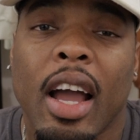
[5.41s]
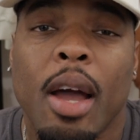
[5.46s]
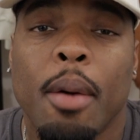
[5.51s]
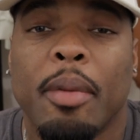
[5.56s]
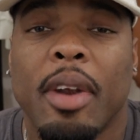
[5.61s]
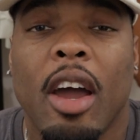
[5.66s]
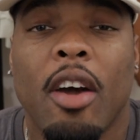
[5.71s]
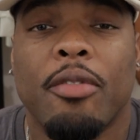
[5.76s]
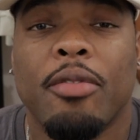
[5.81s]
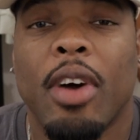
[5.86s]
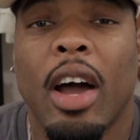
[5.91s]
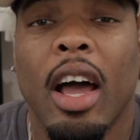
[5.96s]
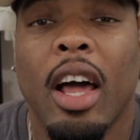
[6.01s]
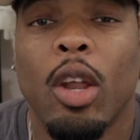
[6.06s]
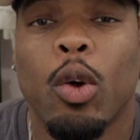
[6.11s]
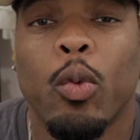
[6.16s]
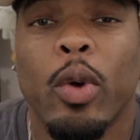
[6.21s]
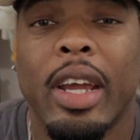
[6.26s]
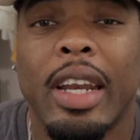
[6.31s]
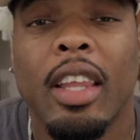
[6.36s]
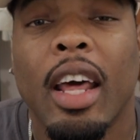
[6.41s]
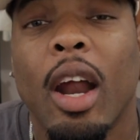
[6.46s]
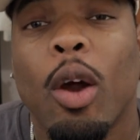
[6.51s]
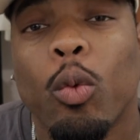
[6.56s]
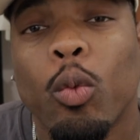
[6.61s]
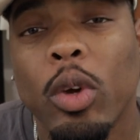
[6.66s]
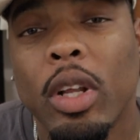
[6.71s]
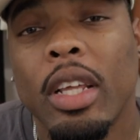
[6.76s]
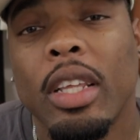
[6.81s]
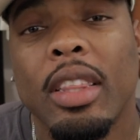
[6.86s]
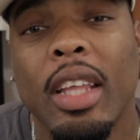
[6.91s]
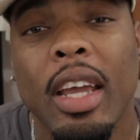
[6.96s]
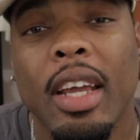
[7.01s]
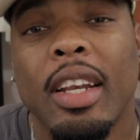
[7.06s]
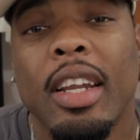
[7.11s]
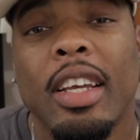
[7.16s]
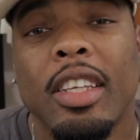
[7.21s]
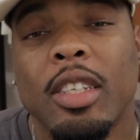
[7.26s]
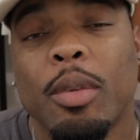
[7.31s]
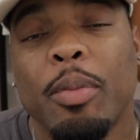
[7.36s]
coming out for Halloween that I really think
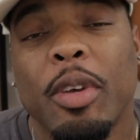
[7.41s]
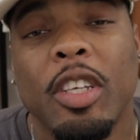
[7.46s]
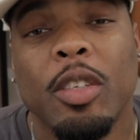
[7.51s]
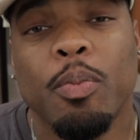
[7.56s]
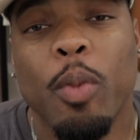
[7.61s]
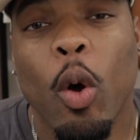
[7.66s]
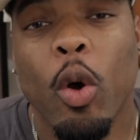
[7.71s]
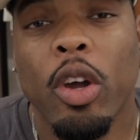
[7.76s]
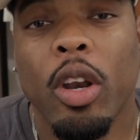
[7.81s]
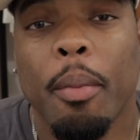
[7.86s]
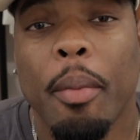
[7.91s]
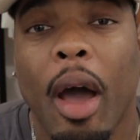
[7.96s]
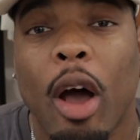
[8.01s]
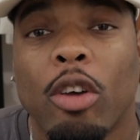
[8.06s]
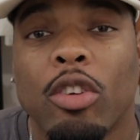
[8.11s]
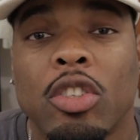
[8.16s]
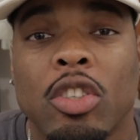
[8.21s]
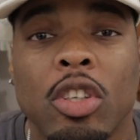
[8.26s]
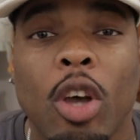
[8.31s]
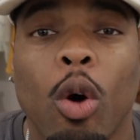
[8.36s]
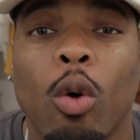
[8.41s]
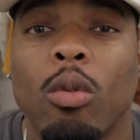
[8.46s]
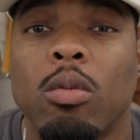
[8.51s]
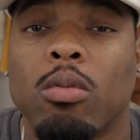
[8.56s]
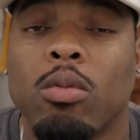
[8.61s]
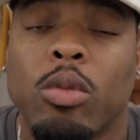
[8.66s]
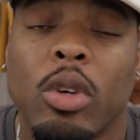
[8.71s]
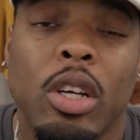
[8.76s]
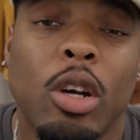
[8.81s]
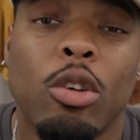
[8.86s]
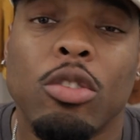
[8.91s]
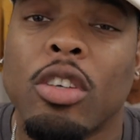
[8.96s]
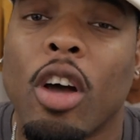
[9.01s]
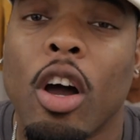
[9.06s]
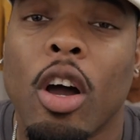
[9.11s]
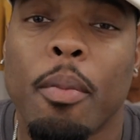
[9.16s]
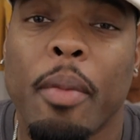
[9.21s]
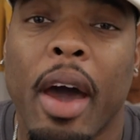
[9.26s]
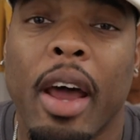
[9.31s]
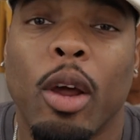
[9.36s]
need to be spoken about. So we're gonna
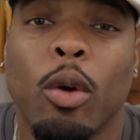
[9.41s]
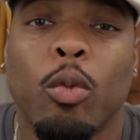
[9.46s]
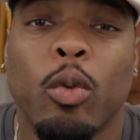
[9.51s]
talk about it.